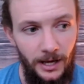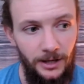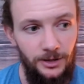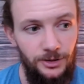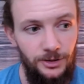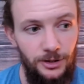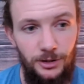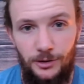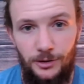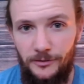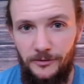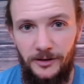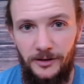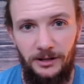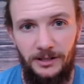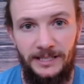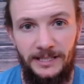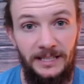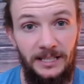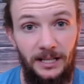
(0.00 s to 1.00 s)
Do you
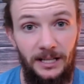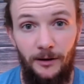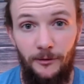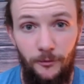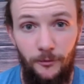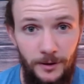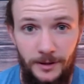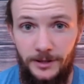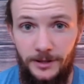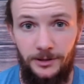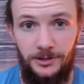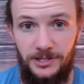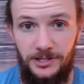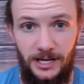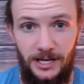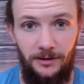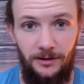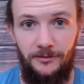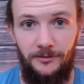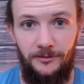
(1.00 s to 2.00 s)
feel in love with
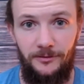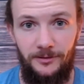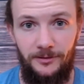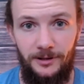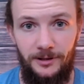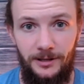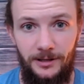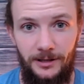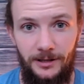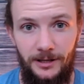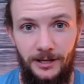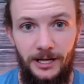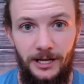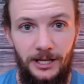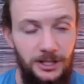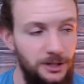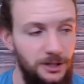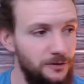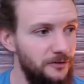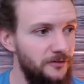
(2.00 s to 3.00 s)
yourself?
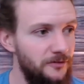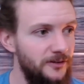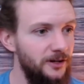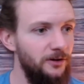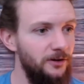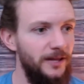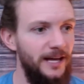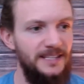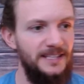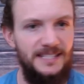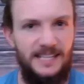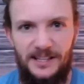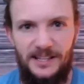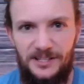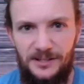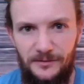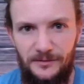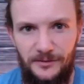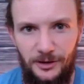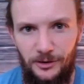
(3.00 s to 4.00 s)
Do you feel that
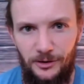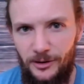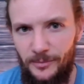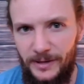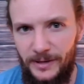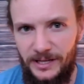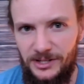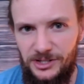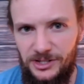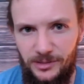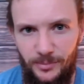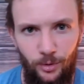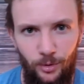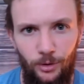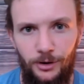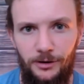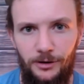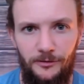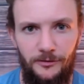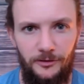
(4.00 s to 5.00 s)
sense of you're the biggest
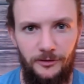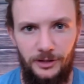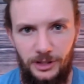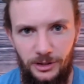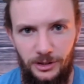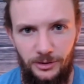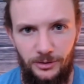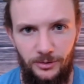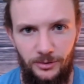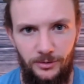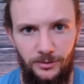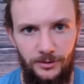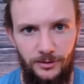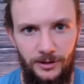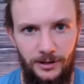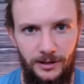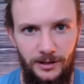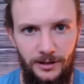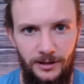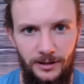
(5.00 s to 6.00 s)
supporter for you?
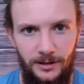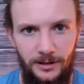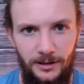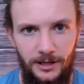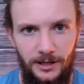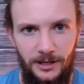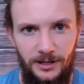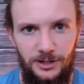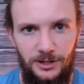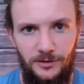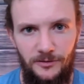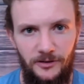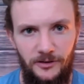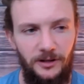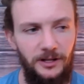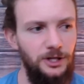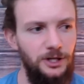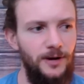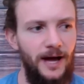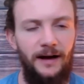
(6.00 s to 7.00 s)
Do you feel
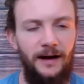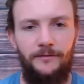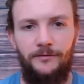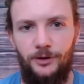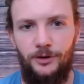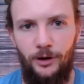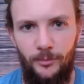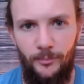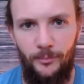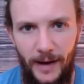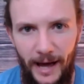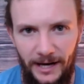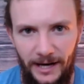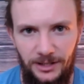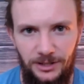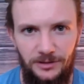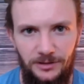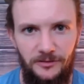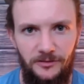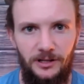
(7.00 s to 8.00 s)
like you have your own
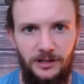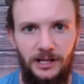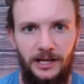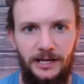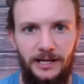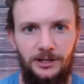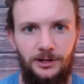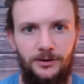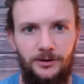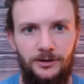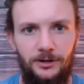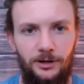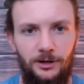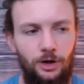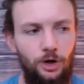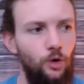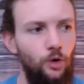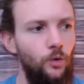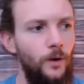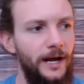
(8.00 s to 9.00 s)
back? Do you feel like you're
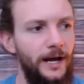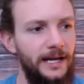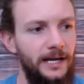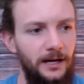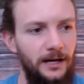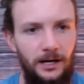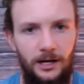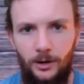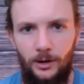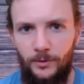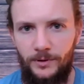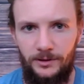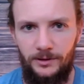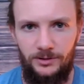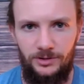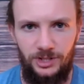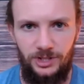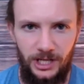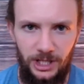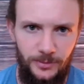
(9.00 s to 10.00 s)
quick when
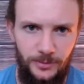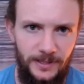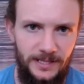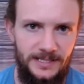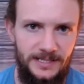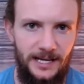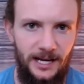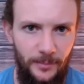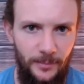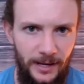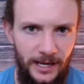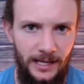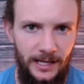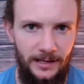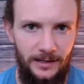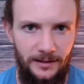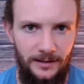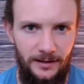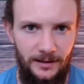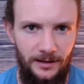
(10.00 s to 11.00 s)
those judgments come
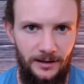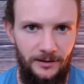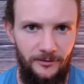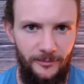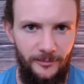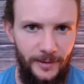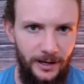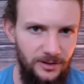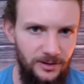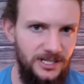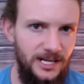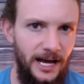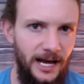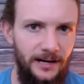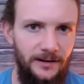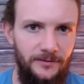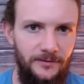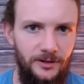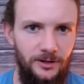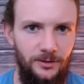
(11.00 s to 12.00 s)
in from
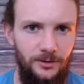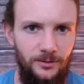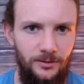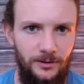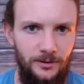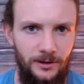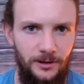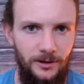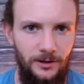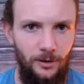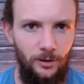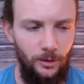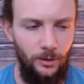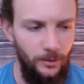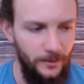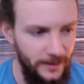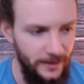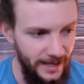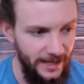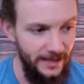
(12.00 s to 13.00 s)
outside of you, or
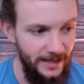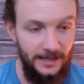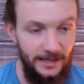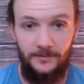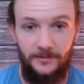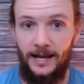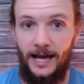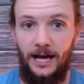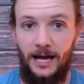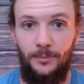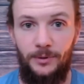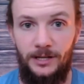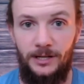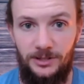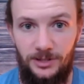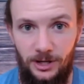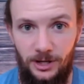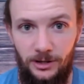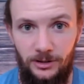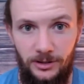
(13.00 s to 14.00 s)
when they even happen
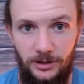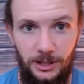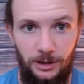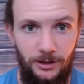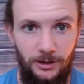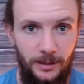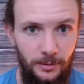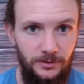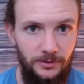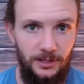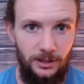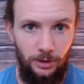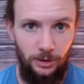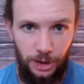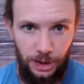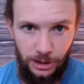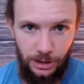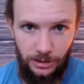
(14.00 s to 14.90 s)
internally, you're able to